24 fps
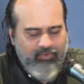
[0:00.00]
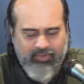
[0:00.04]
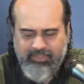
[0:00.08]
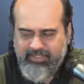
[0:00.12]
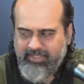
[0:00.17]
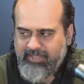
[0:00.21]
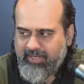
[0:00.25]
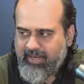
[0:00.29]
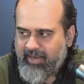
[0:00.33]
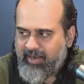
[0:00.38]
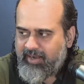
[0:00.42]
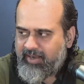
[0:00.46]
or
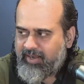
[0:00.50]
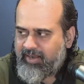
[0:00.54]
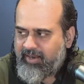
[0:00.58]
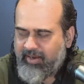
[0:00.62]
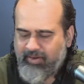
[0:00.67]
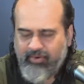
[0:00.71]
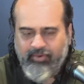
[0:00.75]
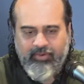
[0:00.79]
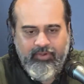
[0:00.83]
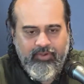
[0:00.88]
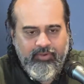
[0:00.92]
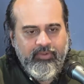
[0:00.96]
was it IIT,
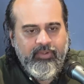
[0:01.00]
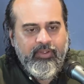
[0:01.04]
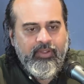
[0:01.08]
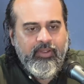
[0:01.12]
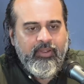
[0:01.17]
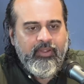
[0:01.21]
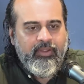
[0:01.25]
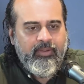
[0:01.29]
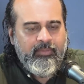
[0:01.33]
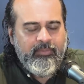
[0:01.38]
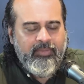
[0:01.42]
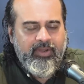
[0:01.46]
I don't know,
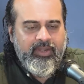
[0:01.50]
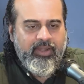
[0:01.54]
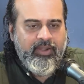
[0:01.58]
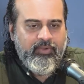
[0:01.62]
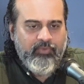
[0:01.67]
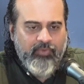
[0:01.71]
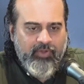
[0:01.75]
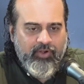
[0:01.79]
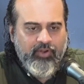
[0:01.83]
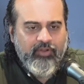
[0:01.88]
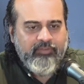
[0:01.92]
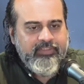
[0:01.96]
but
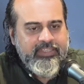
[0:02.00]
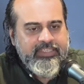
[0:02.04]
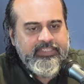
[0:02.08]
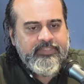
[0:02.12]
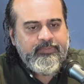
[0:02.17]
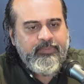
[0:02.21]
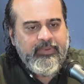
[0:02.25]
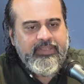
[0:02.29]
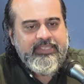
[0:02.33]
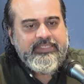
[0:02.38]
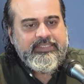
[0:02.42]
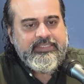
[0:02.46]
at one of
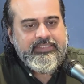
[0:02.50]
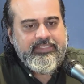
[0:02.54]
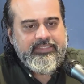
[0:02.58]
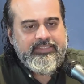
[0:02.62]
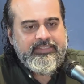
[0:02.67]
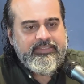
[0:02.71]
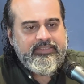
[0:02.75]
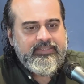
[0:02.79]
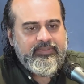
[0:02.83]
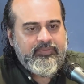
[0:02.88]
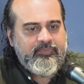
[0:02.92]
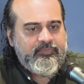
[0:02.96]
these
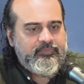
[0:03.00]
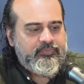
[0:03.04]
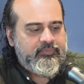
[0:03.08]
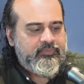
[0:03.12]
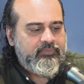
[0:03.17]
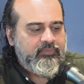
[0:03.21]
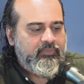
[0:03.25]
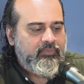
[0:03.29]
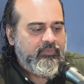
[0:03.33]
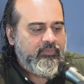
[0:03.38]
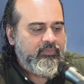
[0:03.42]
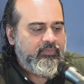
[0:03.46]
places,
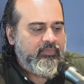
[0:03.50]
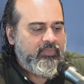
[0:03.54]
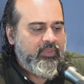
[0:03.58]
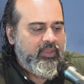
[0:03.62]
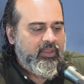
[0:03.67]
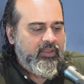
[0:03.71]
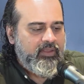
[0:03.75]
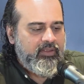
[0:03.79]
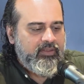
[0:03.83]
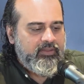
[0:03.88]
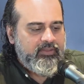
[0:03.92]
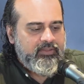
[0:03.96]

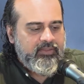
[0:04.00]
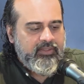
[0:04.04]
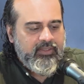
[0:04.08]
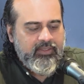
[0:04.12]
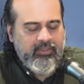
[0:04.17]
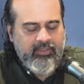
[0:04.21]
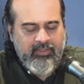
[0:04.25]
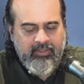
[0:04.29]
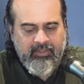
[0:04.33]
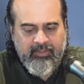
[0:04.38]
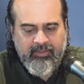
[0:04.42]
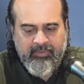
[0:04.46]

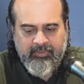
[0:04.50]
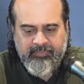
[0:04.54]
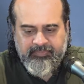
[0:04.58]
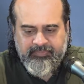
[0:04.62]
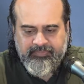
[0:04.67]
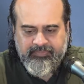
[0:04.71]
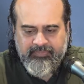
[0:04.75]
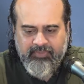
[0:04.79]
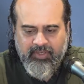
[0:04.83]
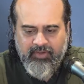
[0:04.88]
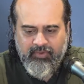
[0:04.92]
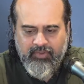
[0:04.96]
it
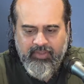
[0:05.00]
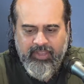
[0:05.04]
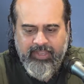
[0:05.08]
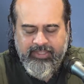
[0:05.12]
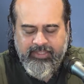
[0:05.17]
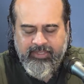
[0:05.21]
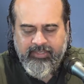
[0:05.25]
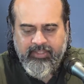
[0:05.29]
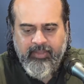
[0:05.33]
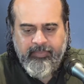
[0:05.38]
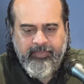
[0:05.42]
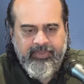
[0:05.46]
was
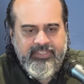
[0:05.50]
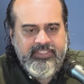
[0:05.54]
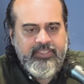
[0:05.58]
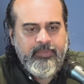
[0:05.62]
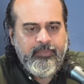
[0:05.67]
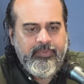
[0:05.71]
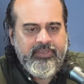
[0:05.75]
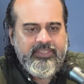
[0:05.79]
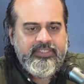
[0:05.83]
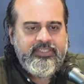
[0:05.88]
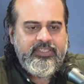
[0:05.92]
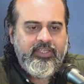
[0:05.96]
either the
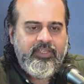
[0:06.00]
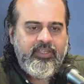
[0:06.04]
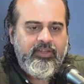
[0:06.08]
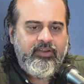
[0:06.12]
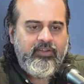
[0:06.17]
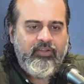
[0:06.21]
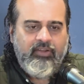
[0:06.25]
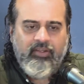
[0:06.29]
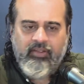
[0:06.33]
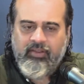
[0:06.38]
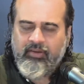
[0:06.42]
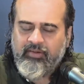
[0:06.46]
PGP
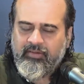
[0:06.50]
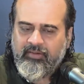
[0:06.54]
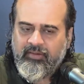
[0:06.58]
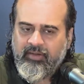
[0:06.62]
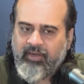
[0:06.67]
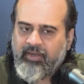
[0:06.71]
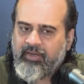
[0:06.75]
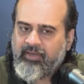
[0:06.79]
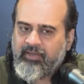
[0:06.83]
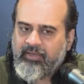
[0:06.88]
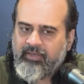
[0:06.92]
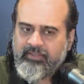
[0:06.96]
chair
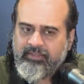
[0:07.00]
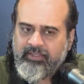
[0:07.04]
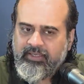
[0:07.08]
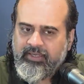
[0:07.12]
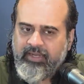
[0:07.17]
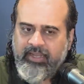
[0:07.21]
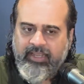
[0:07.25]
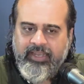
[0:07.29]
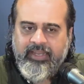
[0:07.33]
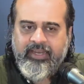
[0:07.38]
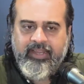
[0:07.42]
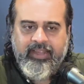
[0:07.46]
or
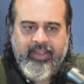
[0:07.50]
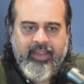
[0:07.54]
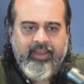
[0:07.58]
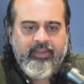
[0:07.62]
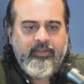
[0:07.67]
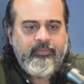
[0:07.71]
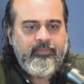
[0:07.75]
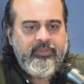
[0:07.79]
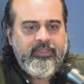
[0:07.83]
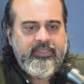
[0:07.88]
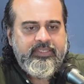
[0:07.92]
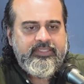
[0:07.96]
the Dean
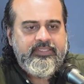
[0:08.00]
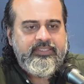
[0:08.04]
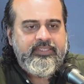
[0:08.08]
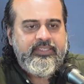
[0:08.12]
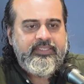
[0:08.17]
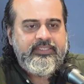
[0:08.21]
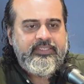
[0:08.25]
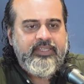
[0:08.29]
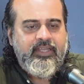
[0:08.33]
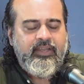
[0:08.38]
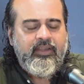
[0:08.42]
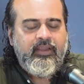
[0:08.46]
Academics,
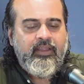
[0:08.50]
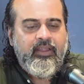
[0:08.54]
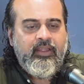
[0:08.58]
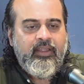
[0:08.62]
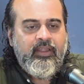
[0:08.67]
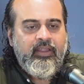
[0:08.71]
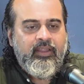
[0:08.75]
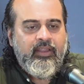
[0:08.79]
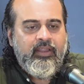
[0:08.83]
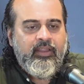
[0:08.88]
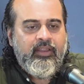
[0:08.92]
they said,